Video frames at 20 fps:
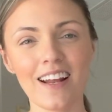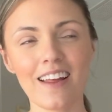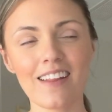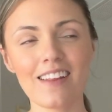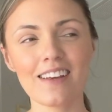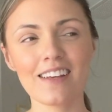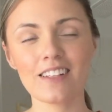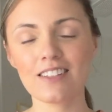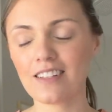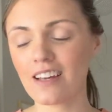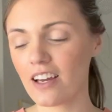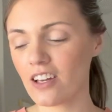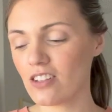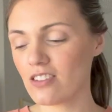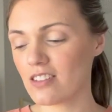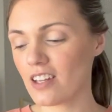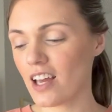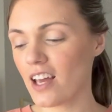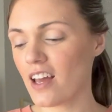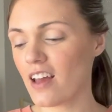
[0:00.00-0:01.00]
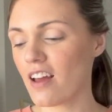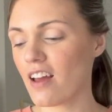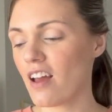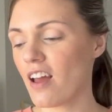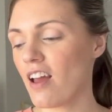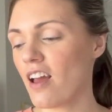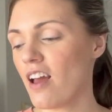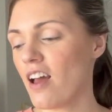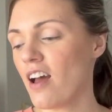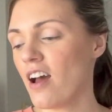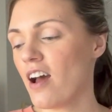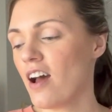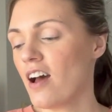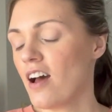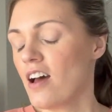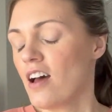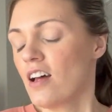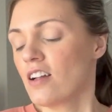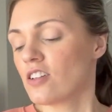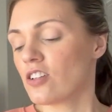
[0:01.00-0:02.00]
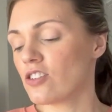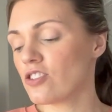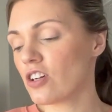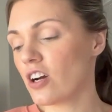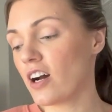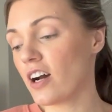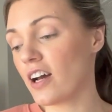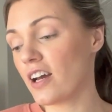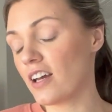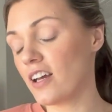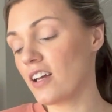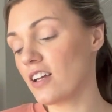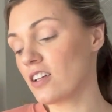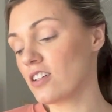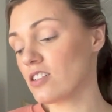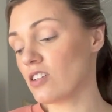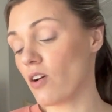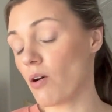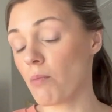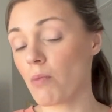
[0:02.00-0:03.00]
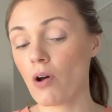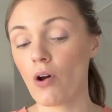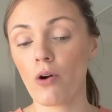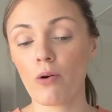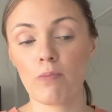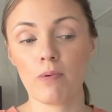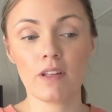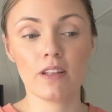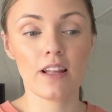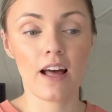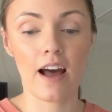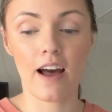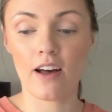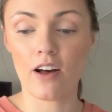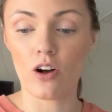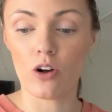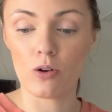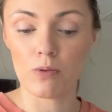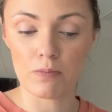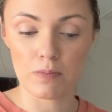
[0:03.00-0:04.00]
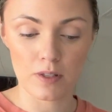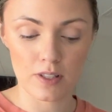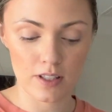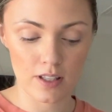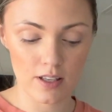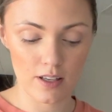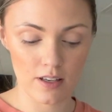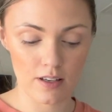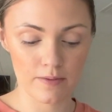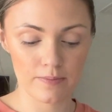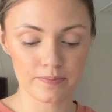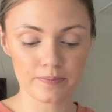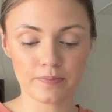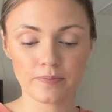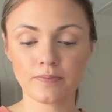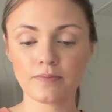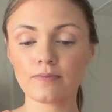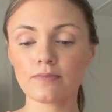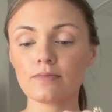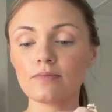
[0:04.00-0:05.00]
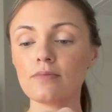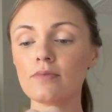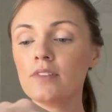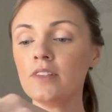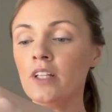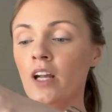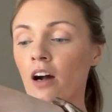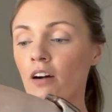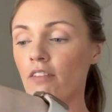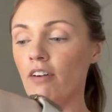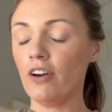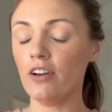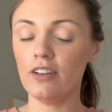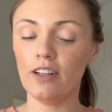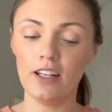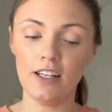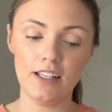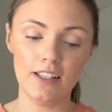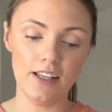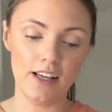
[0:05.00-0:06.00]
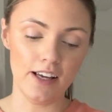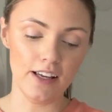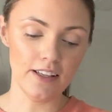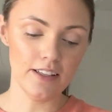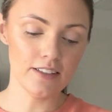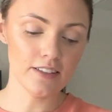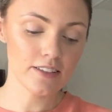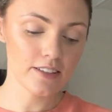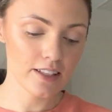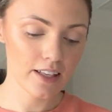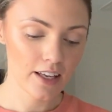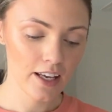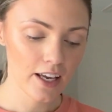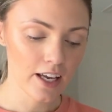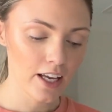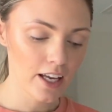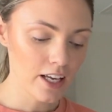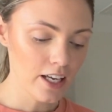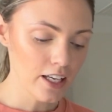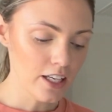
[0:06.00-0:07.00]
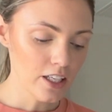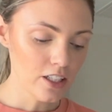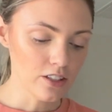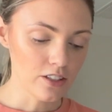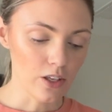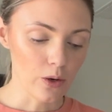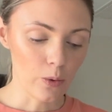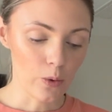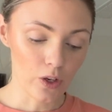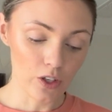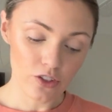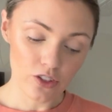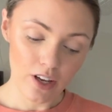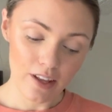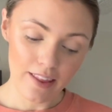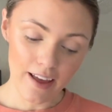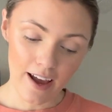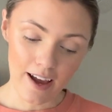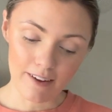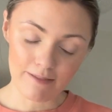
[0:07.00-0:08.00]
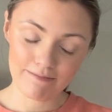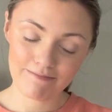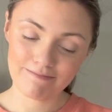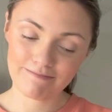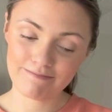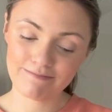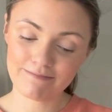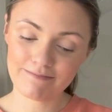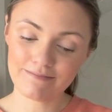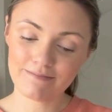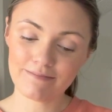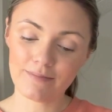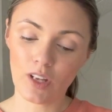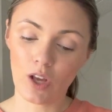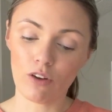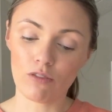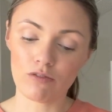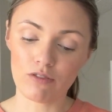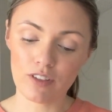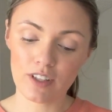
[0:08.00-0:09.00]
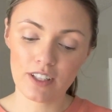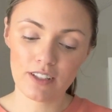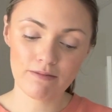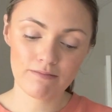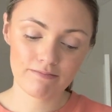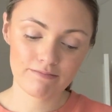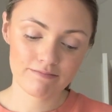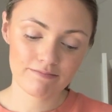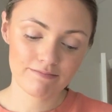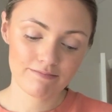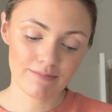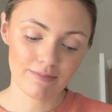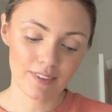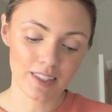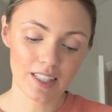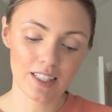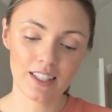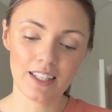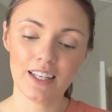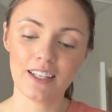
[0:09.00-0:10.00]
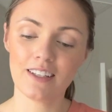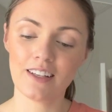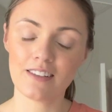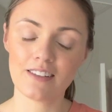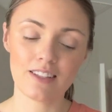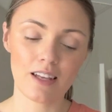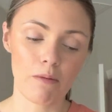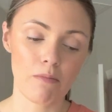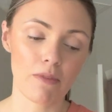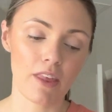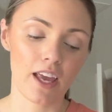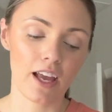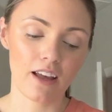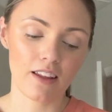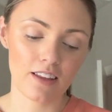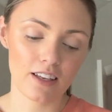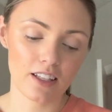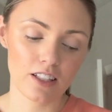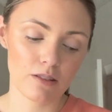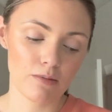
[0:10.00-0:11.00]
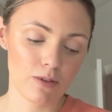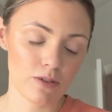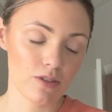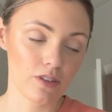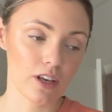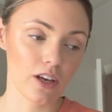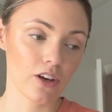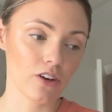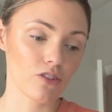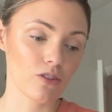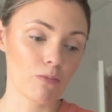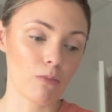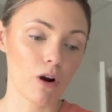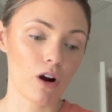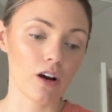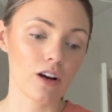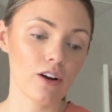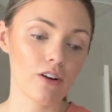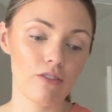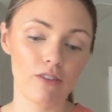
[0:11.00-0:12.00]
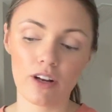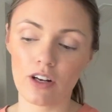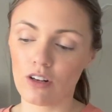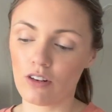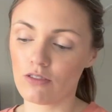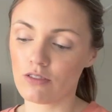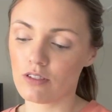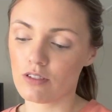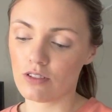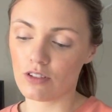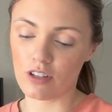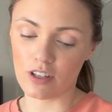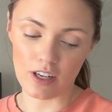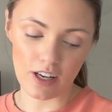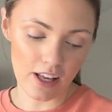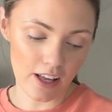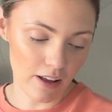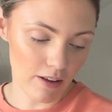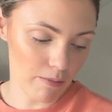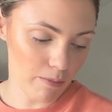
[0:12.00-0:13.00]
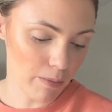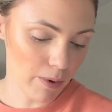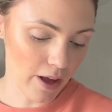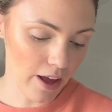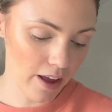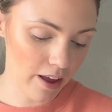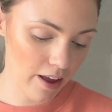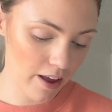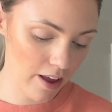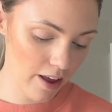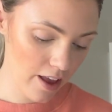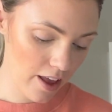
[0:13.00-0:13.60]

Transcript: I think is how you say it, to try, so I'm hoping that helps. I've heard that it does, so we're gonna try that. Hopefully it does something. I think it's supposed to get here tomorrow and I'll start it, but